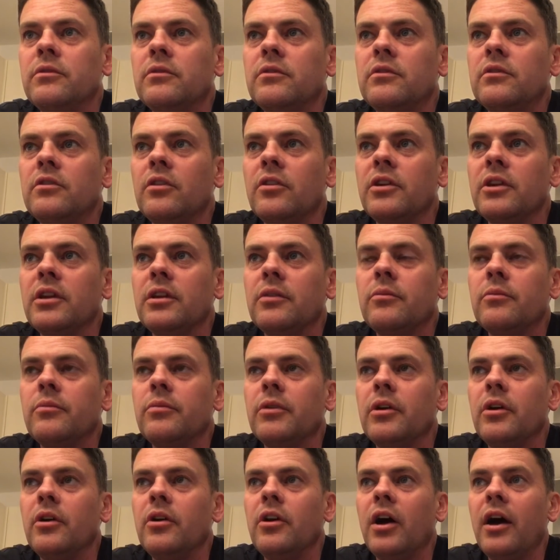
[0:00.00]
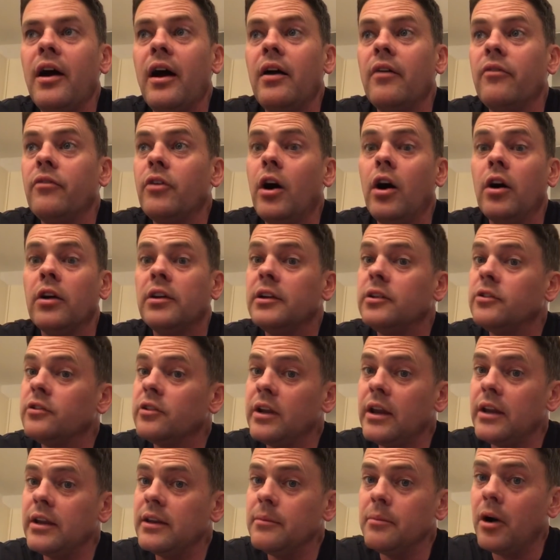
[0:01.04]
It's only, I've hardly
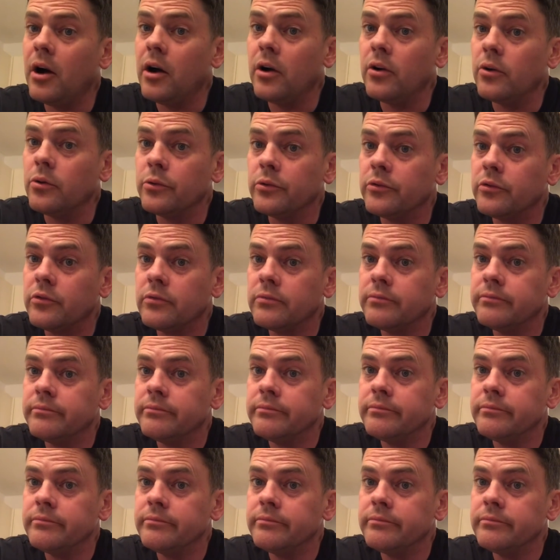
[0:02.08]
done any miles.